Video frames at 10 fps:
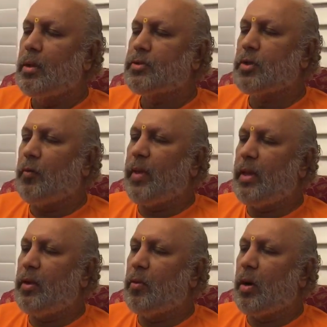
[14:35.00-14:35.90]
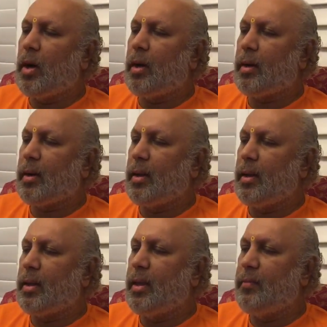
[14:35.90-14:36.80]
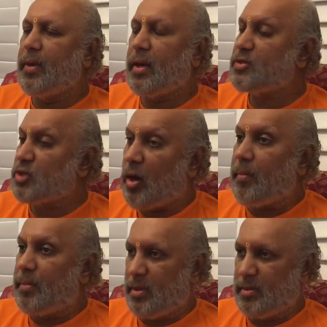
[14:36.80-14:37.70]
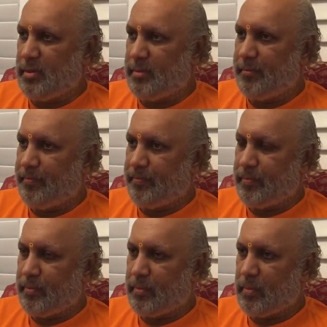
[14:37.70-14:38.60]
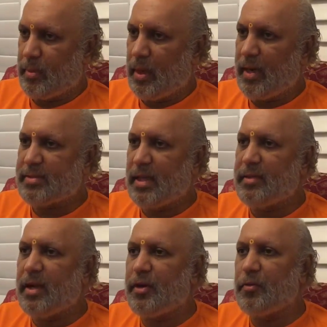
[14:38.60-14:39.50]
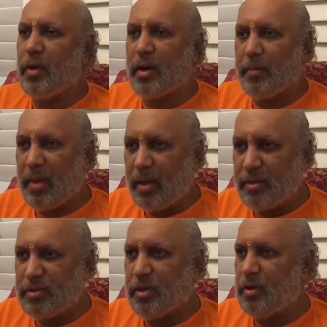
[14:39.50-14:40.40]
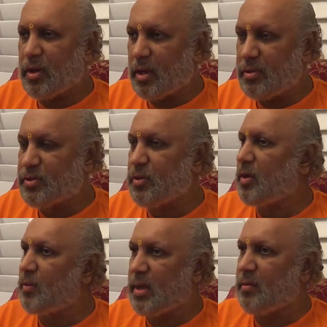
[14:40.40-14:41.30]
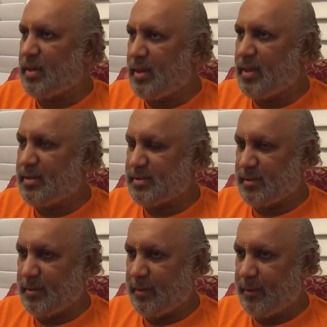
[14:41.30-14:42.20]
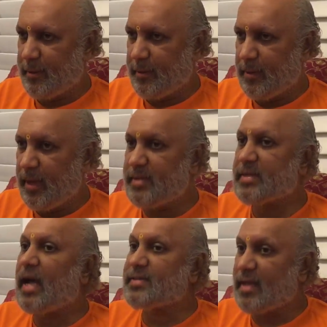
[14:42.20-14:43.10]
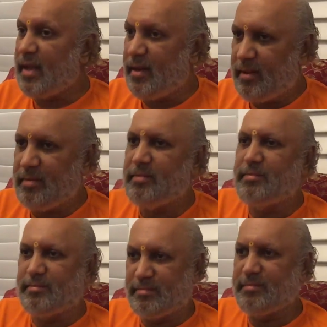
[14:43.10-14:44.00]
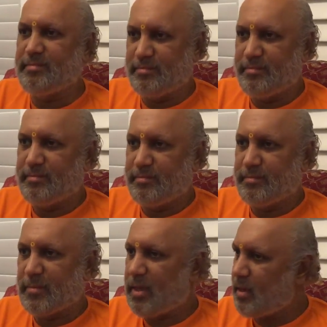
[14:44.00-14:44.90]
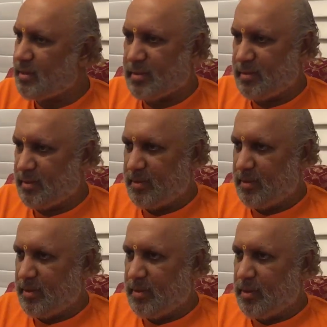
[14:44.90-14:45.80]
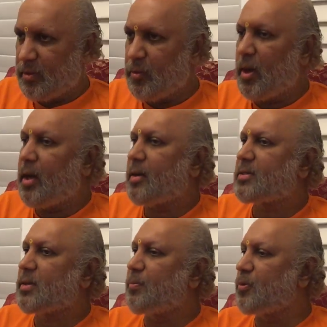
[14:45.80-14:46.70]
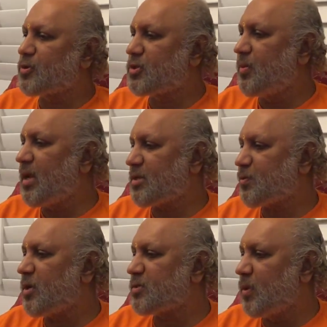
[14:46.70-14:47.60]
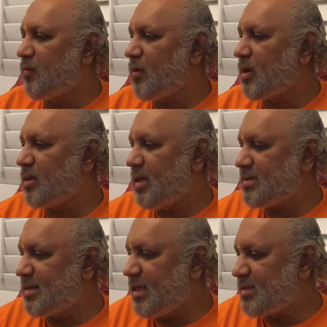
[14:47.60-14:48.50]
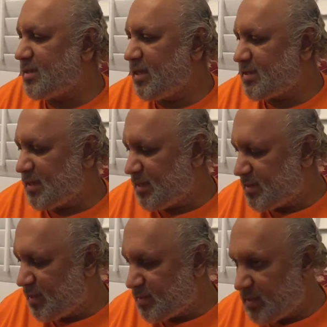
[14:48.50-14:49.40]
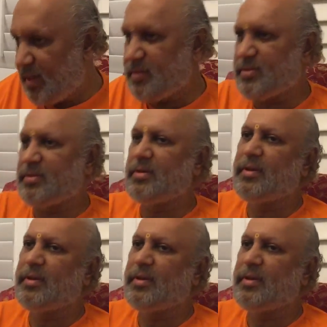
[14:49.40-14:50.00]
So when you are given a job, let us say that you are a manager or a controller, whatever it is, it's assigned. Correct? You are supposed to be responsible for these things.